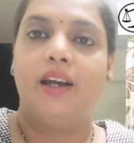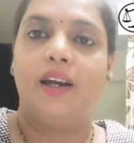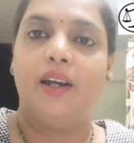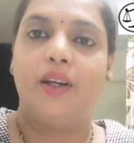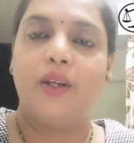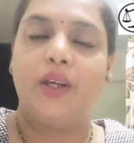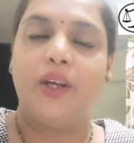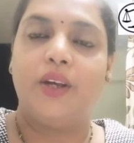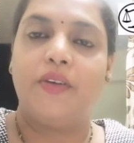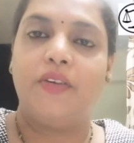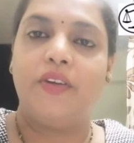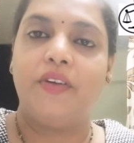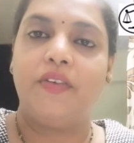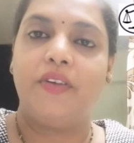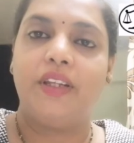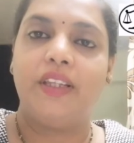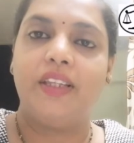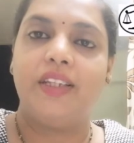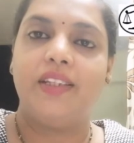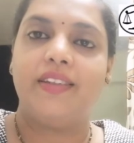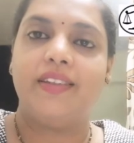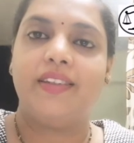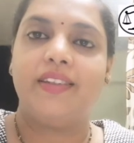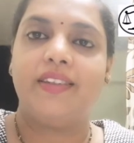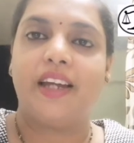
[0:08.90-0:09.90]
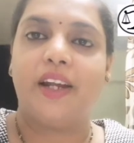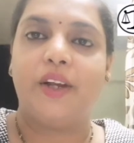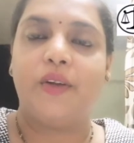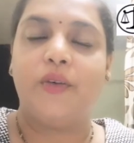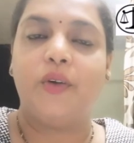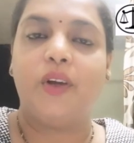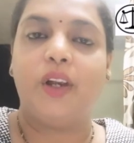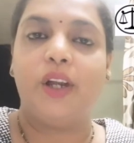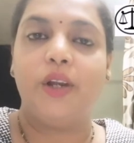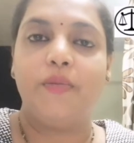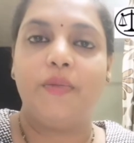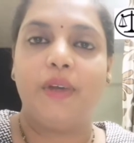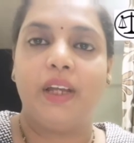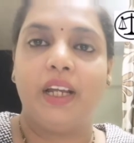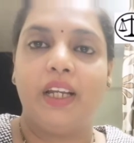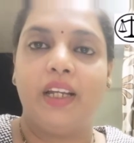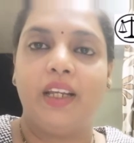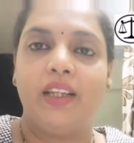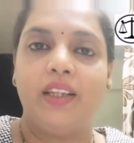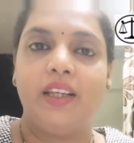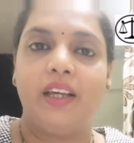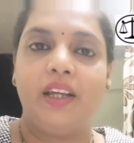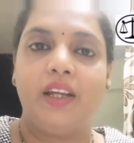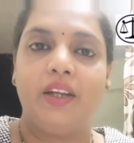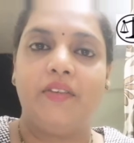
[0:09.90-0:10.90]
Hello everyone, this is Advocate Meghana
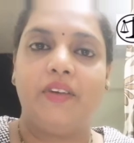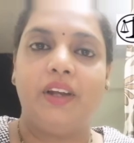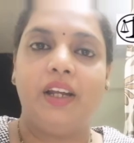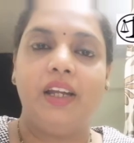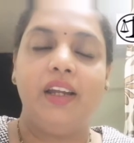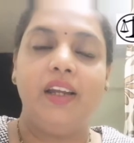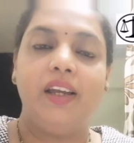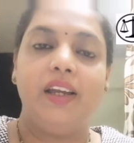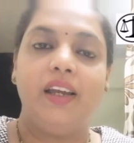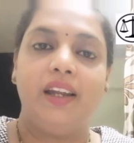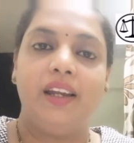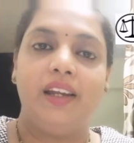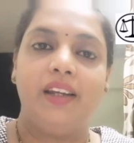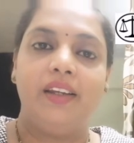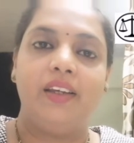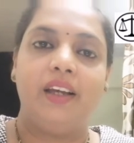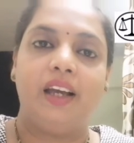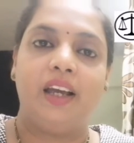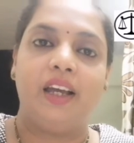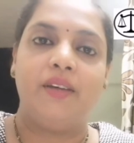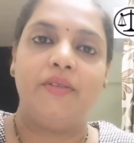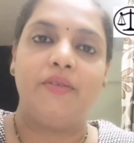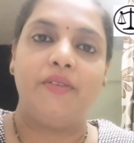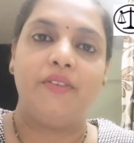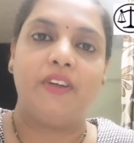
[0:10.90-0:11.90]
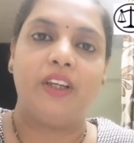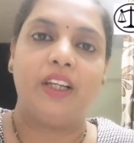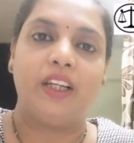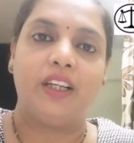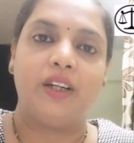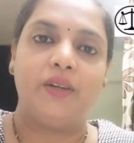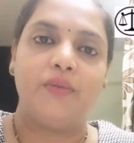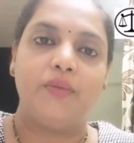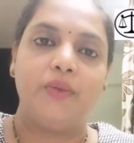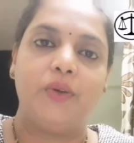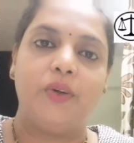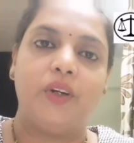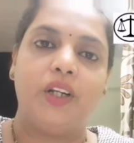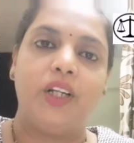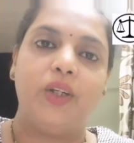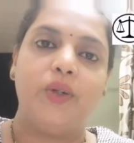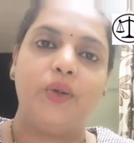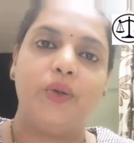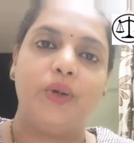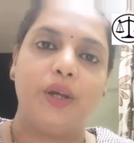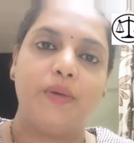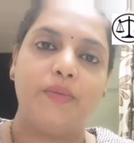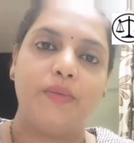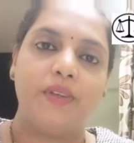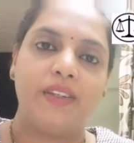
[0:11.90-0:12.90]
Dhairyawan and I welcome you all to
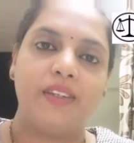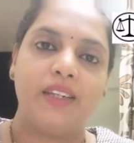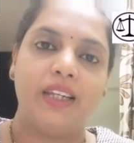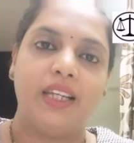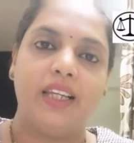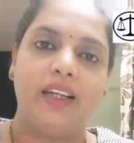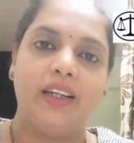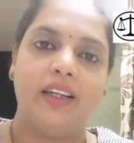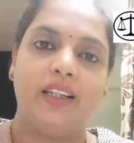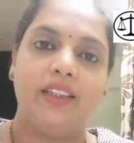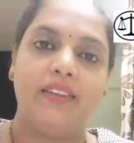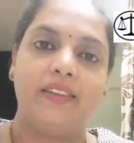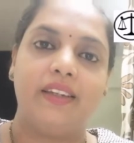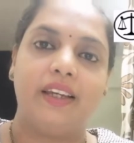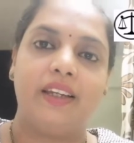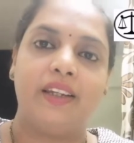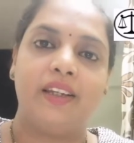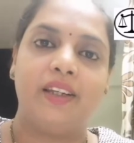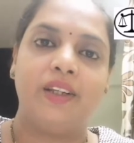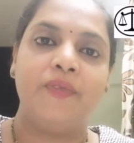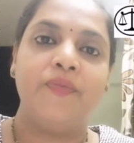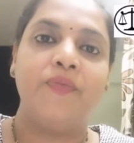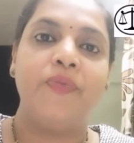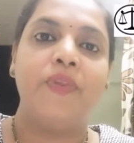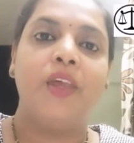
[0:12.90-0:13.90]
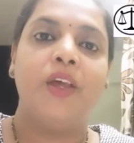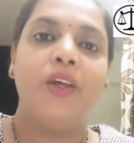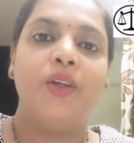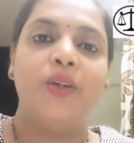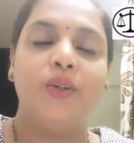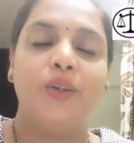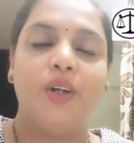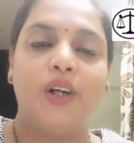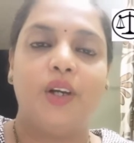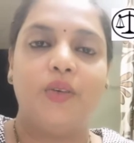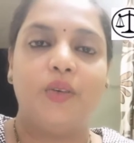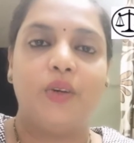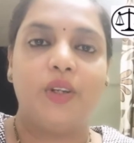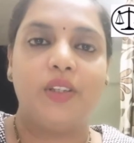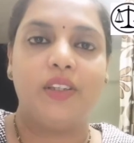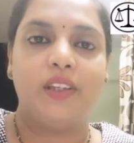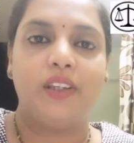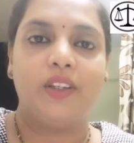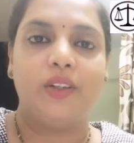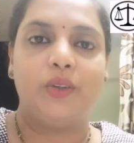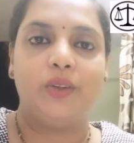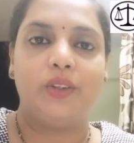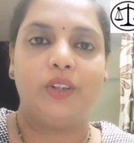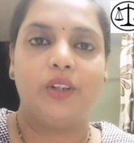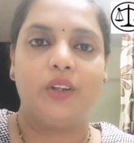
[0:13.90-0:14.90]
MSD Legal channel. You are watching
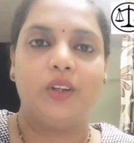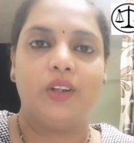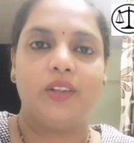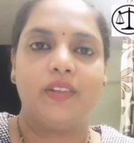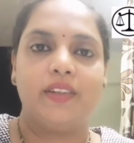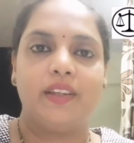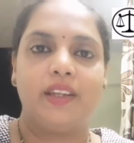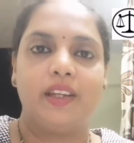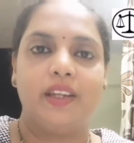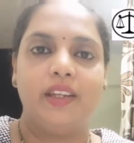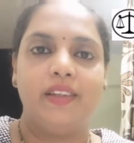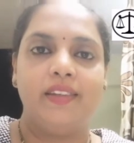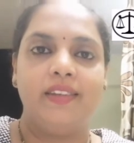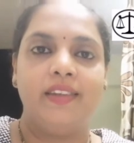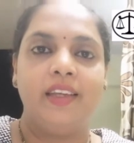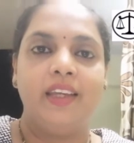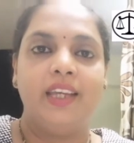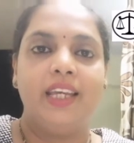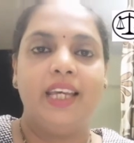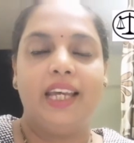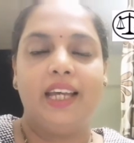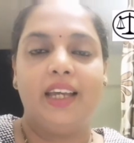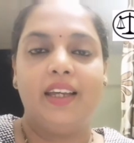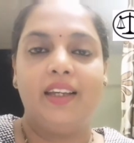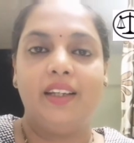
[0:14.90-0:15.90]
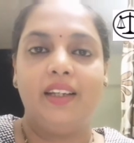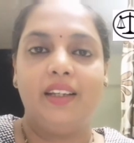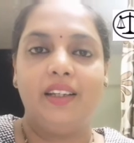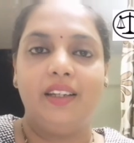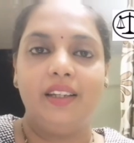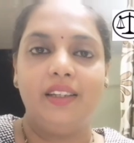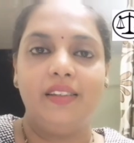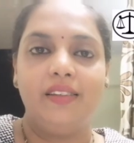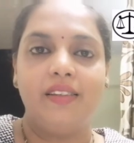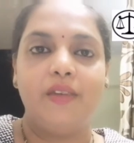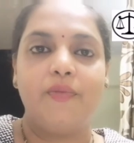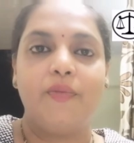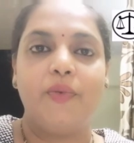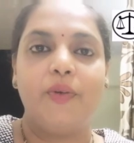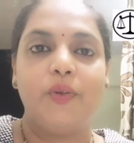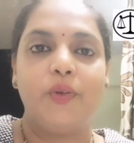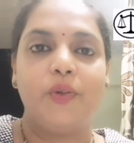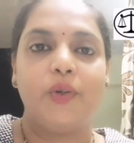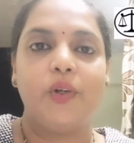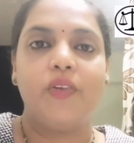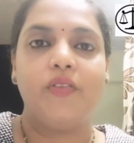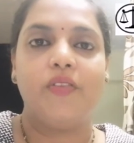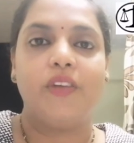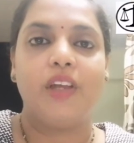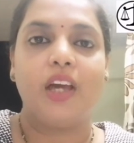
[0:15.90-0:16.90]
Know the Law series, and in this
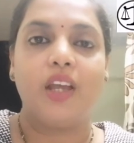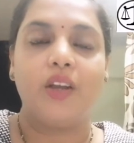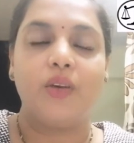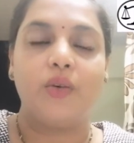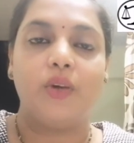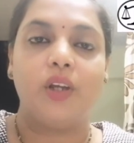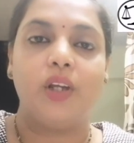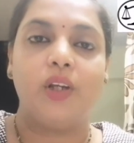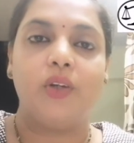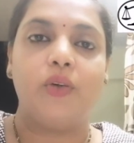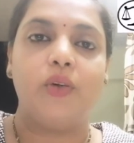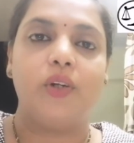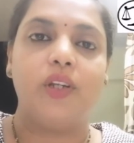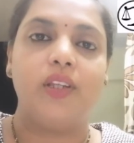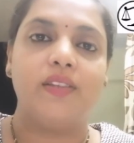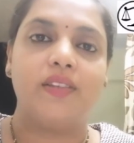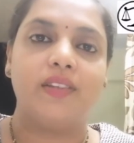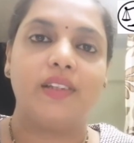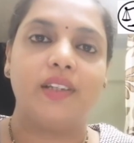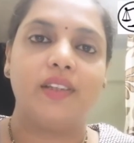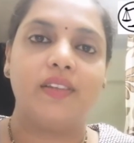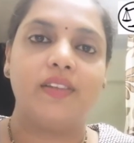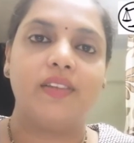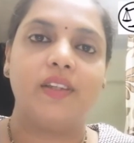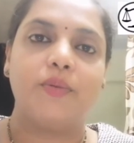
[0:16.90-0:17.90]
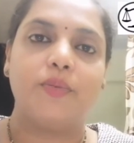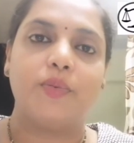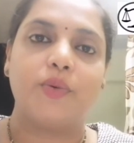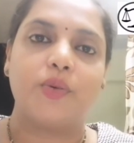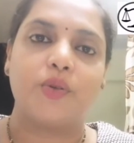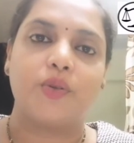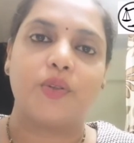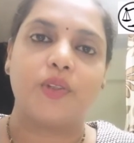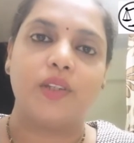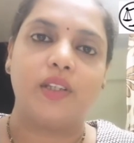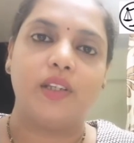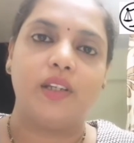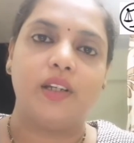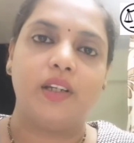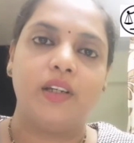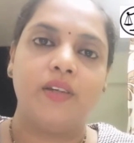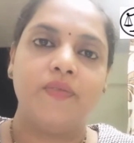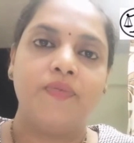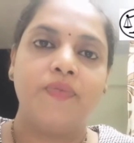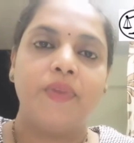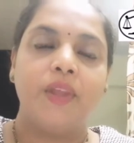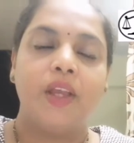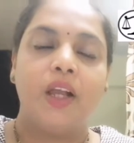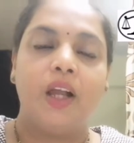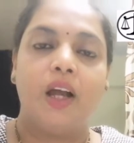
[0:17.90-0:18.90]
episode we are going to discuss the procedure
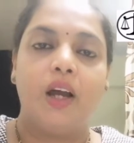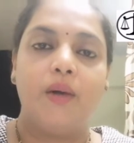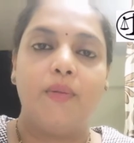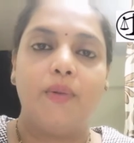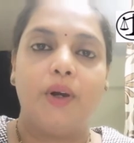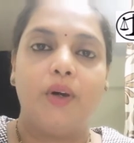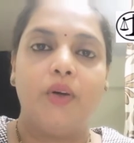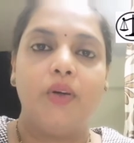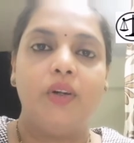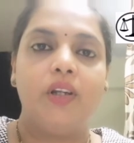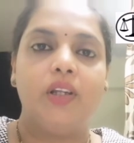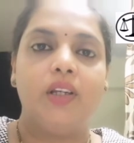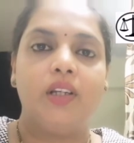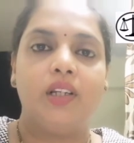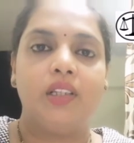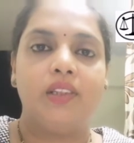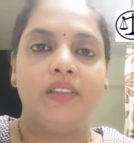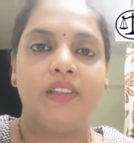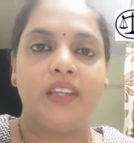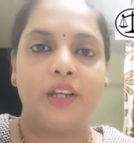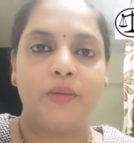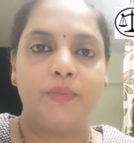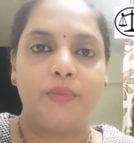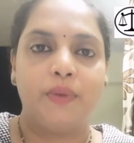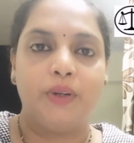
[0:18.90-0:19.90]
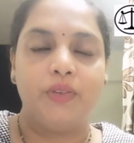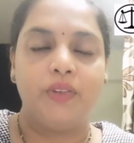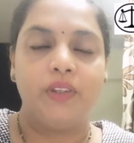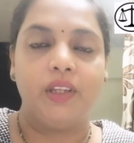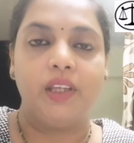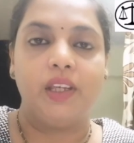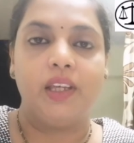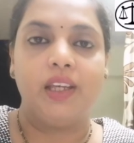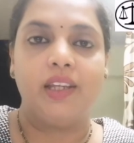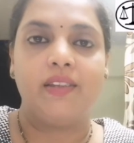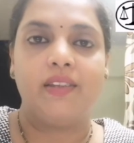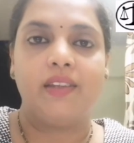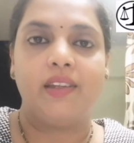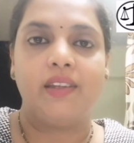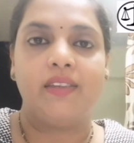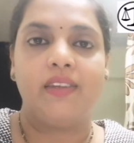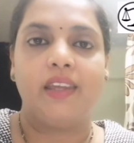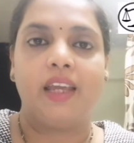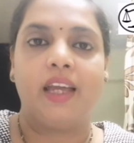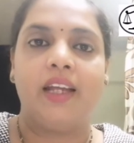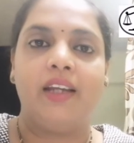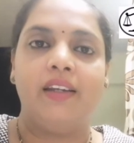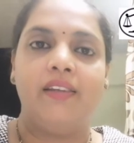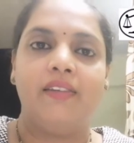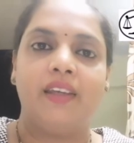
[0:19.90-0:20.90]
about check bouncing cases
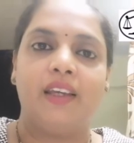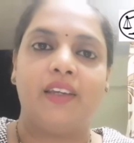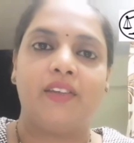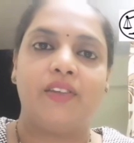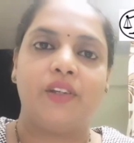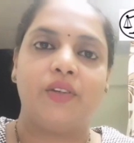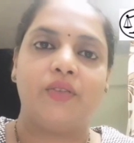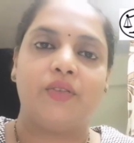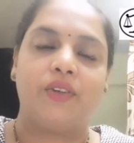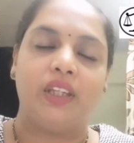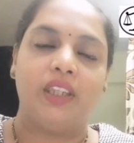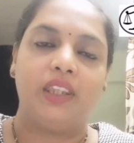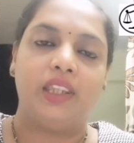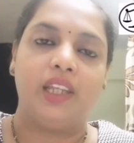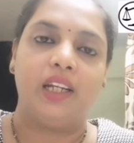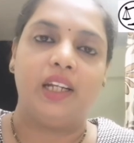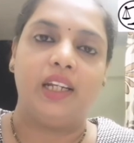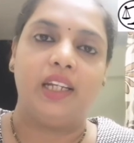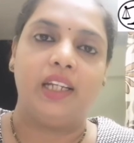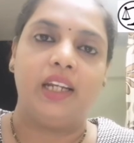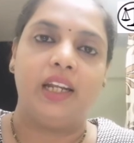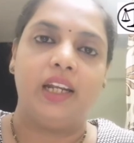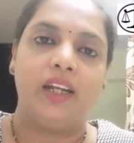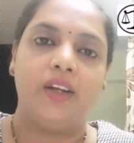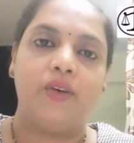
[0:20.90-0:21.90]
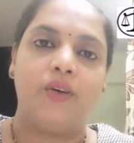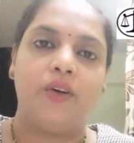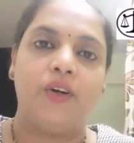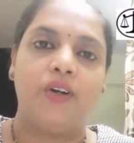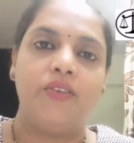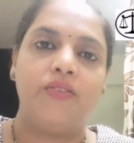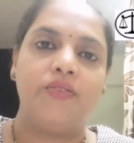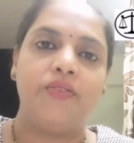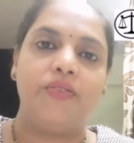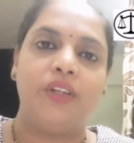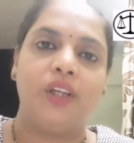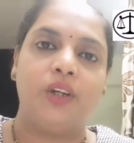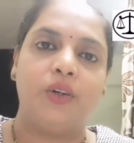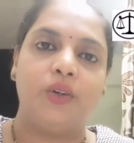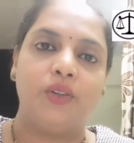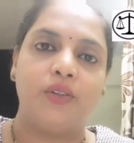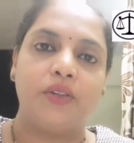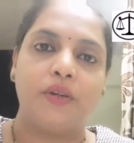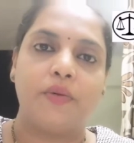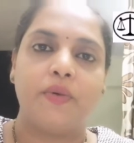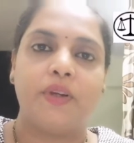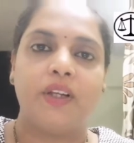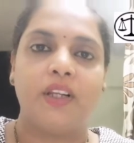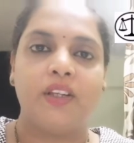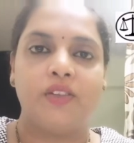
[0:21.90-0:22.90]
and section 138 of
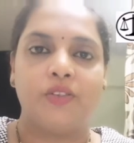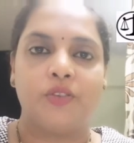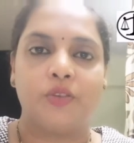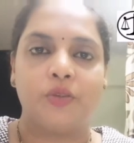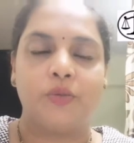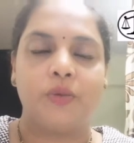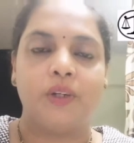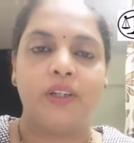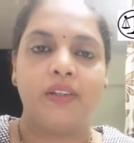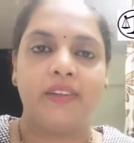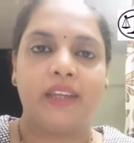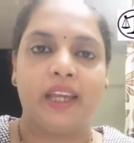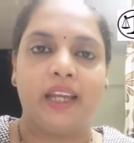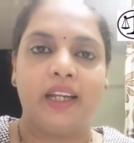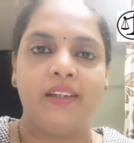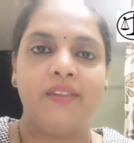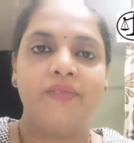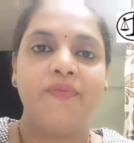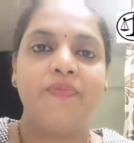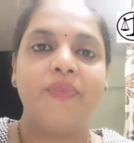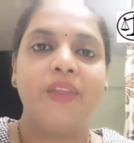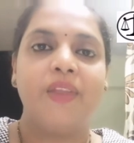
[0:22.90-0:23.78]
Negotiable Instruments Act